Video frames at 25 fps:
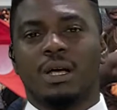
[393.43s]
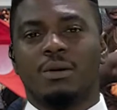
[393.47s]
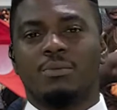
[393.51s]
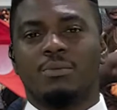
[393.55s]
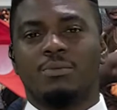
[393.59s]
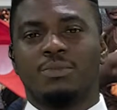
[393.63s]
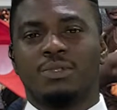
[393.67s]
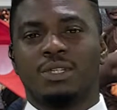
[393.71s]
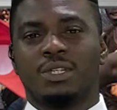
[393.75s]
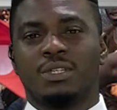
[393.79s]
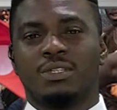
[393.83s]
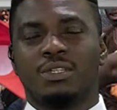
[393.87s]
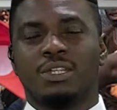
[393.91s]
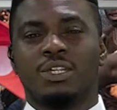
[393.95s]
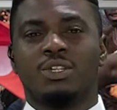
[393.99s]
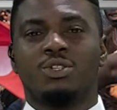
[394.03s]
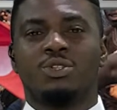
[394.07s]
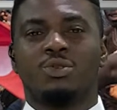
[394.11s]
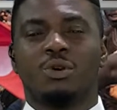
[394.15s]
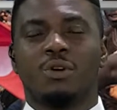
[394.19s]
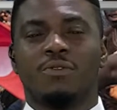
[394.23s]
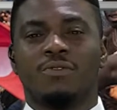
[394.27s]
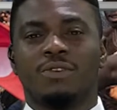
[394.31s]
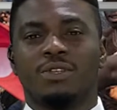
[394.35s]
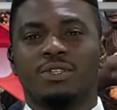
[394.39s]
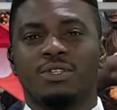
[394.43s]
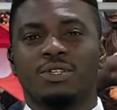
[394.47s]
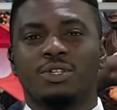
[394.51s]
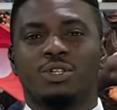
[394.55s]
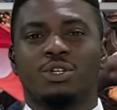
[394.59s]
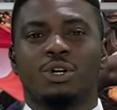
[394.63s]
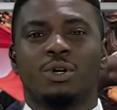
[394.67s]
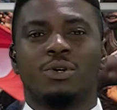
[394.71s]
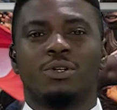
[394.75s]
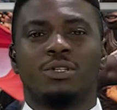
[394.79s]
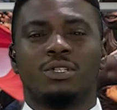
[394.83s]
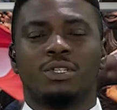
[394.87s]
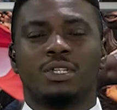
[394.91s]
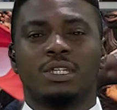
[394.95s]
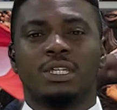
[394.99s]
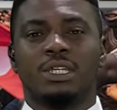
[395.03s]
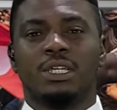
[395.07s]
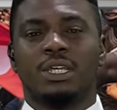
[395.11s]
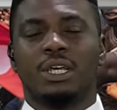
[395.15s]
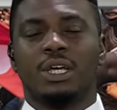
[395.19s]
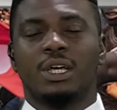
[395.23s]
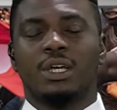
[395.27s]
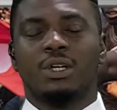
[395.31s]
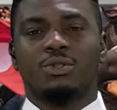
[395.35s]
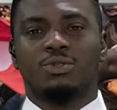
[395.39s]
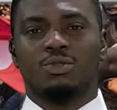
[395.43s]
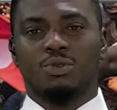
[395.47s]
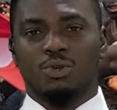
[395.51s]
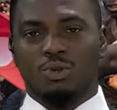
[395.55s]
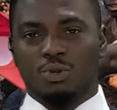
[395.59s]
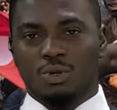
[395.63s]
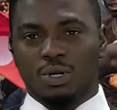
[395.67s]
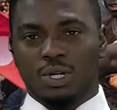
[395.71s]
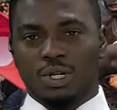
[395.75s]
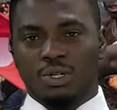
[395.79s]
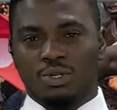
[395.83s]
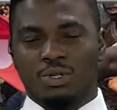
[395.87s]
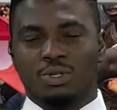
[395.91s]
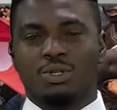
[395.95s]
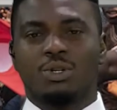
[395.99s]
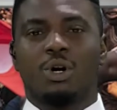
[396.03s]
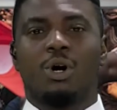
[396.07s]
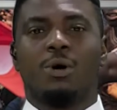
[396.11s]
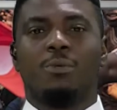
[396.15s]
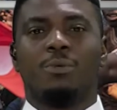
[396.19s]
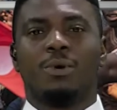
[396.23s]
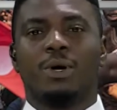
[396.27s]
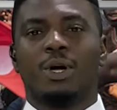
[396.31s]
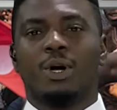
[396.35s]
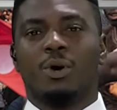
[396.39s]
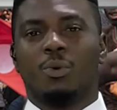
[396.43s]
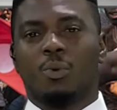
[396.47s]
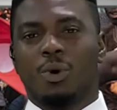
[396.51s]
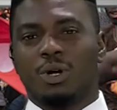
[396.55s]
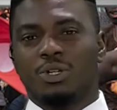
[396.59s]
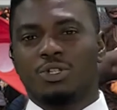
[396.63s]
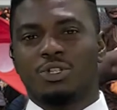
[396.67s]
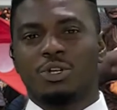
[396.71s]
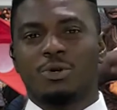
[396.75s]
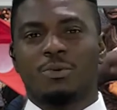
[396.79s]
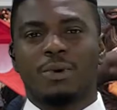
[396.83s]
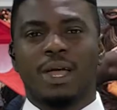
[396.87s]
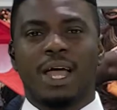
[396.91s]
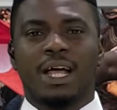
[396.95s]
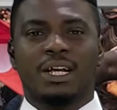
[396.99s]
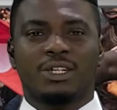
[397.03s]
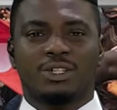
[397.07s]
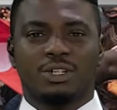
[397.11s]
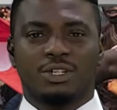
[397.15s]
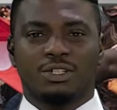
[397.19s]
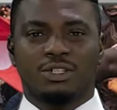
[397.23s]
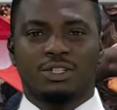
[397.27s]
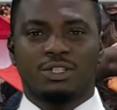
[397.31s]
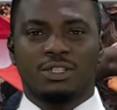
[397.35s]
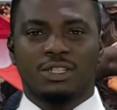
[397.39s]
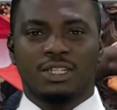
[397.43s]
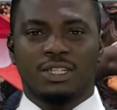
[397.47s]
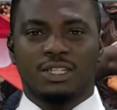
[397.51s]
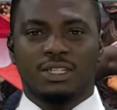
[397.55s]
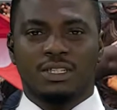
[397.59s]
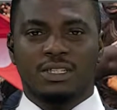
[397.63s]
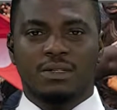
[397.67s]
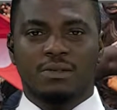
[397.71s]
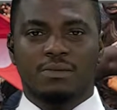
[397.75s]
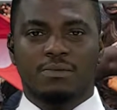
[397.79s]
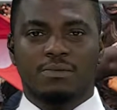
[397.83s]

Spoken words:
this issue of insecurity to a stop. What's your reaction to this?